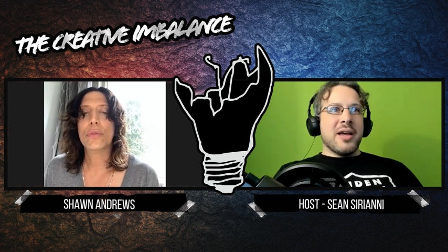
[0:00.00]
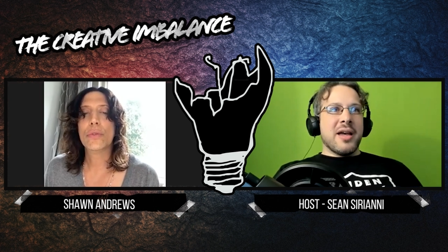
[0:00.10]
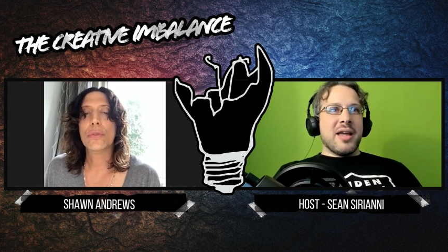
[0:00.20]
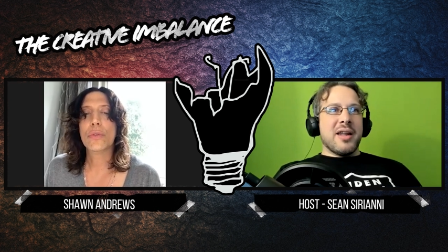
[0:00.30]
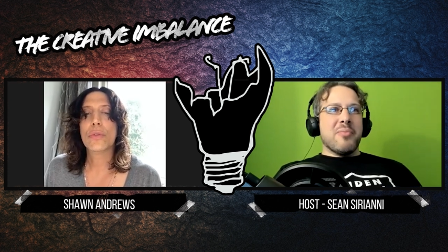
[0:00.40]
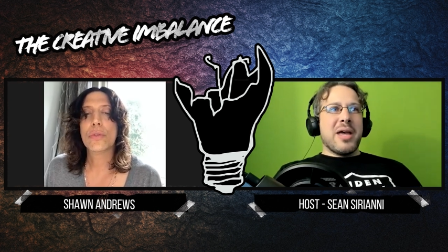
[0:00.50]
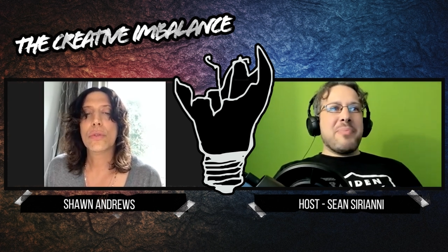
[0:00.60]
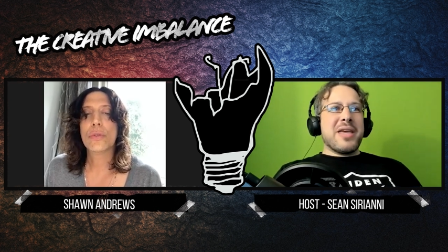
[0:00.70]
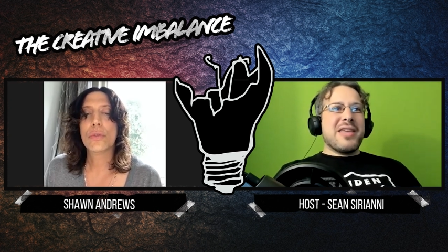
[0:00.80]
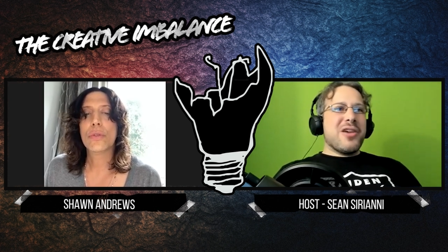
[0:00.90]
Speaker 1: and
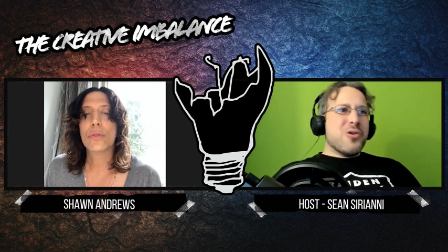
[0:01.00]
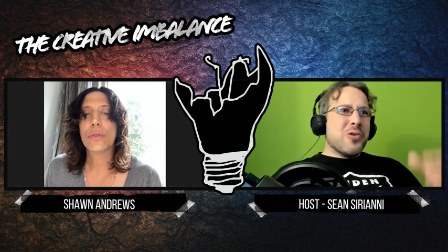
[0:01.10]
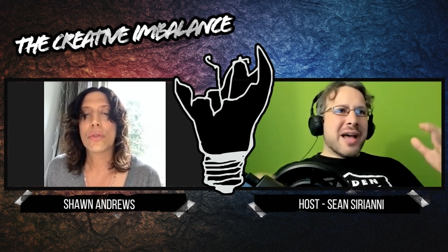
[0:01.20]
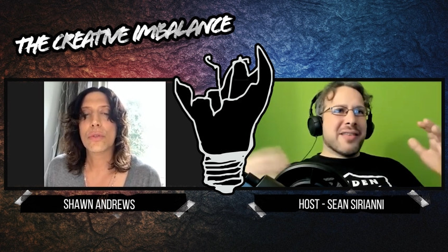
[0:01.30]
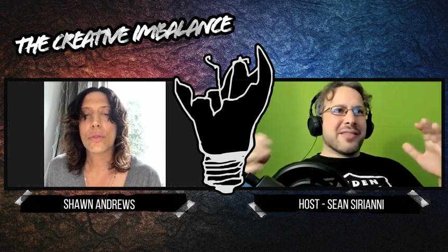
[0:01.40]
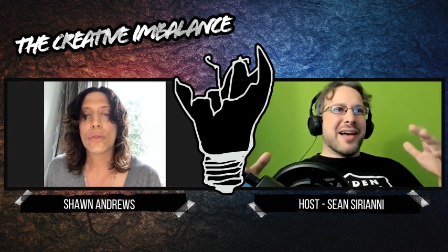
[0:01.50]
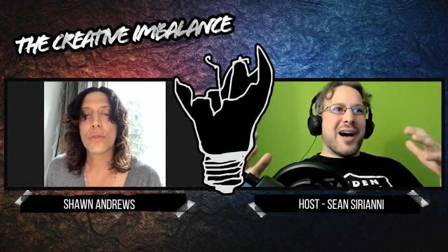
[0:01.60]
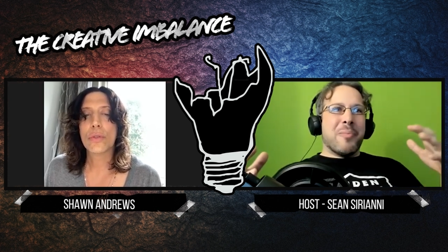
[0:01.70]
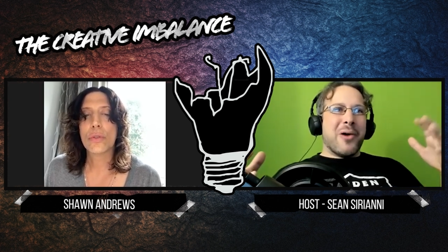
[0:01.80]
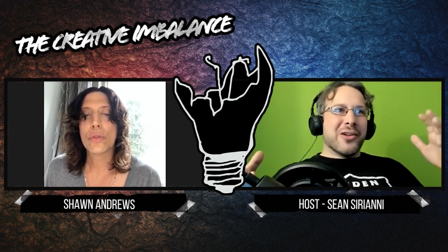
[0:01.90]
maybe you as
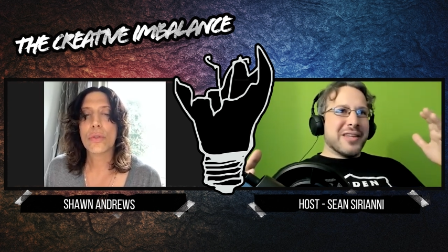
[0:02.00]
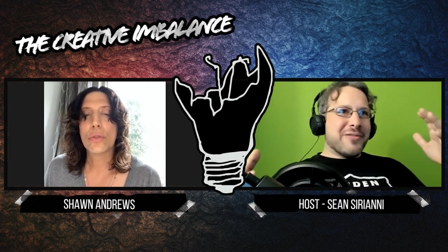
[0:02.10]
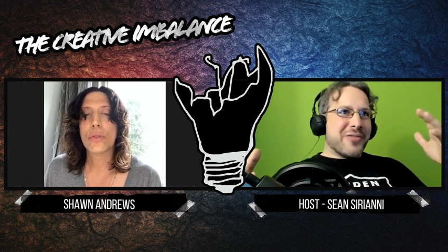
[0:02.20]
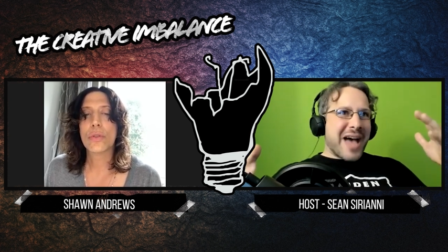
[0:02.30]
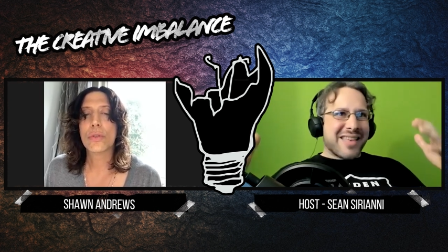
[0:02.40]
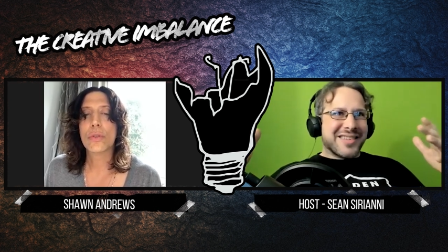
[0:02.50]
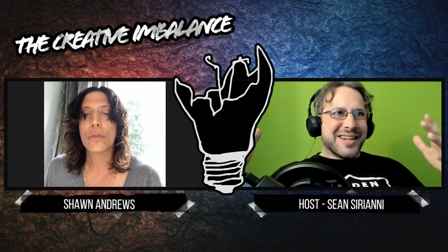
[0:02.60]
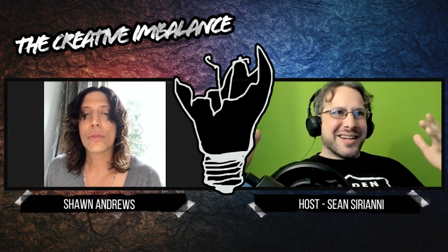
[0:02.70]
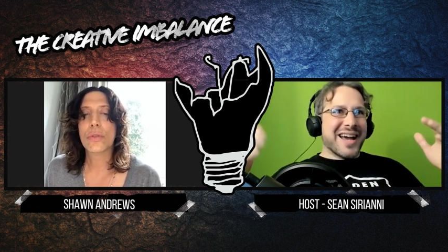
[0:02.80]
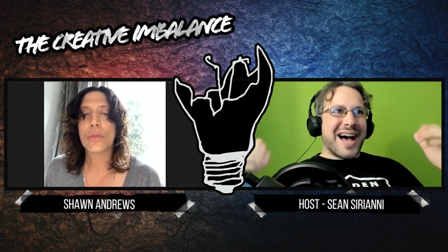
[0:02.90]
a
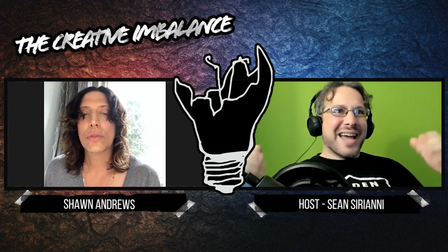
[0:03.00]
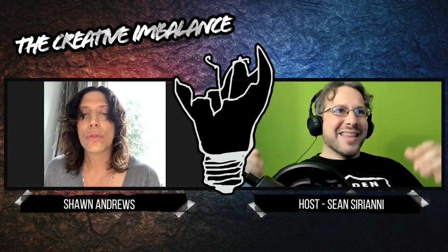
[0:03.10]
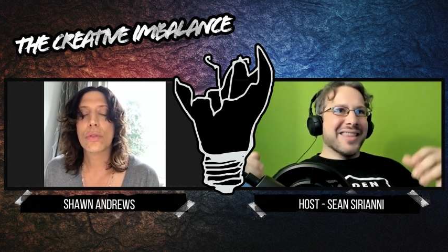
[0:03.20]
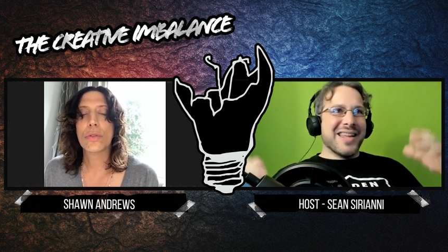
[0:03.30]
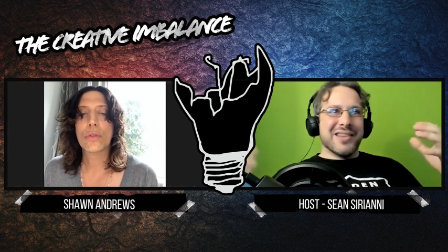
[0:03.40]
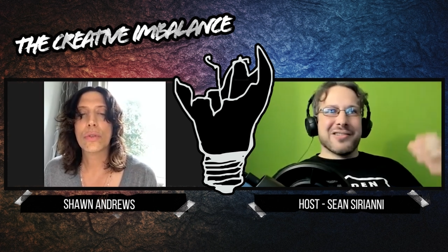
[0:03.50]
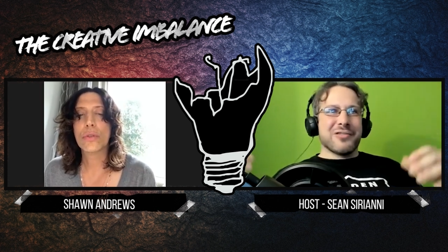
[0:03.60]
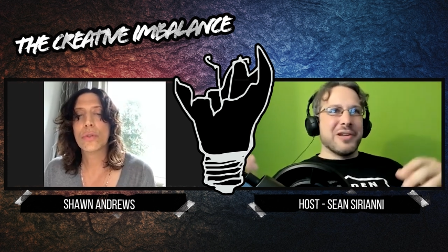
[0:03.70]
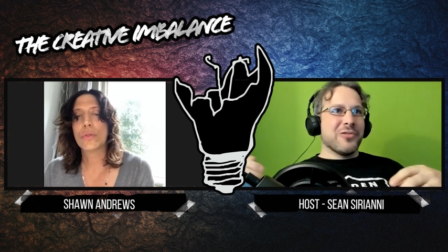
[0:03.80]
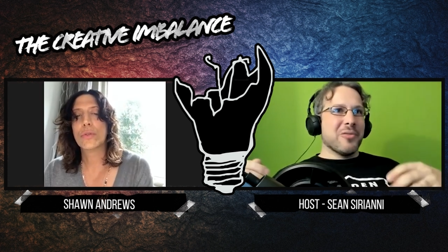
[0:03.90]
multifaceted guy in the
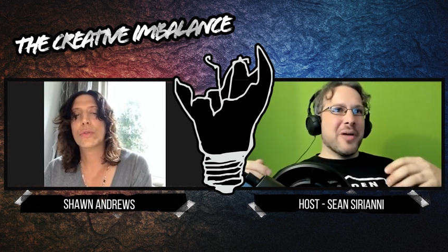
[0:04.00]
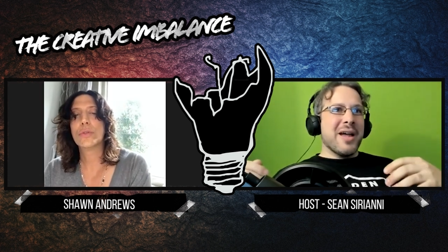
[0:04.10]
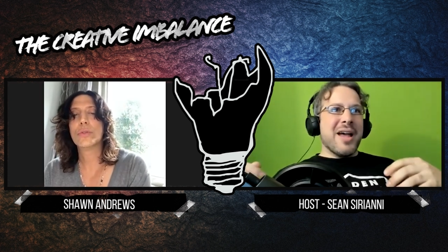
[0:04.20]
industry from